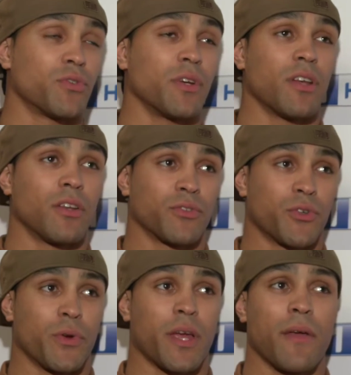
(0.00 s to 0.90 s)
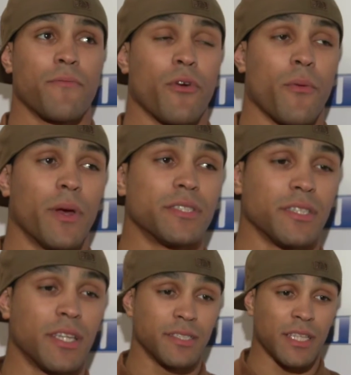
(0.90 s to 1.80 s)
Street Dance Crew came from a
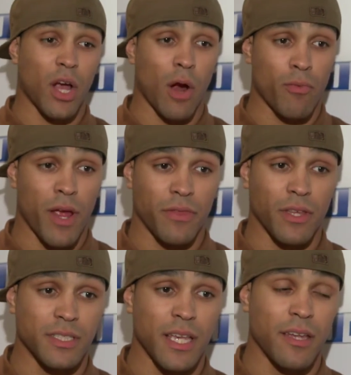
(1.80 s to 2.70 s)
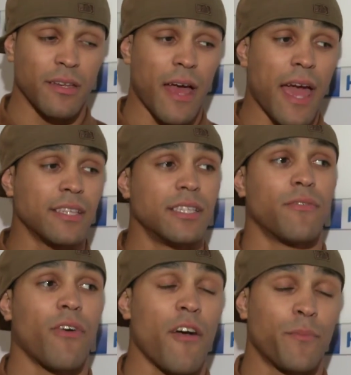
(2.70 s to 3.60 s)
statistic I read that said
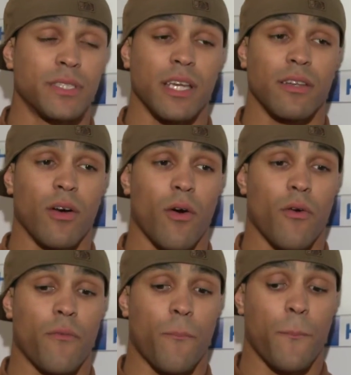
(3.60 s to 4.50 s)
85% of